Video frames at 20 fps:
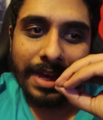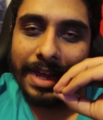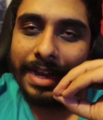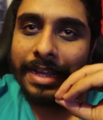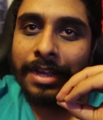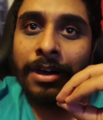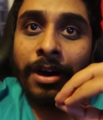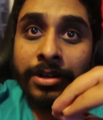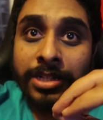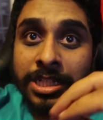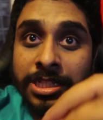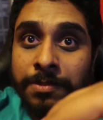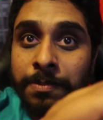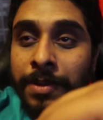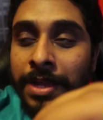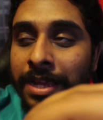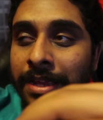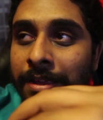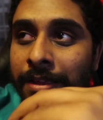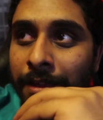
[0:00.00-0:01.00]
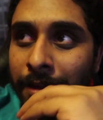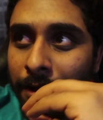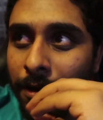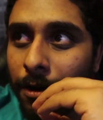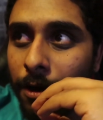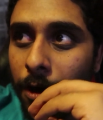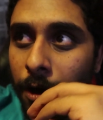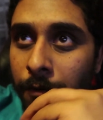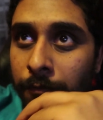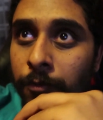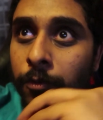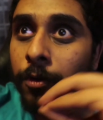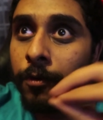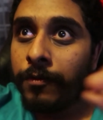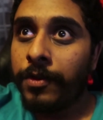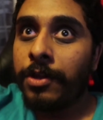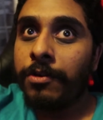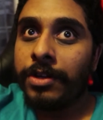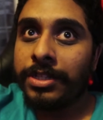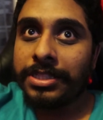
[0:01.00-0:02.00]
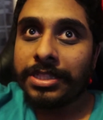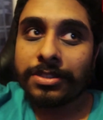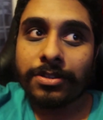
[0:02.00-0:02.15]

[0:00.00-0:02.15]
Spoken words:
And it can't just be overall viewers.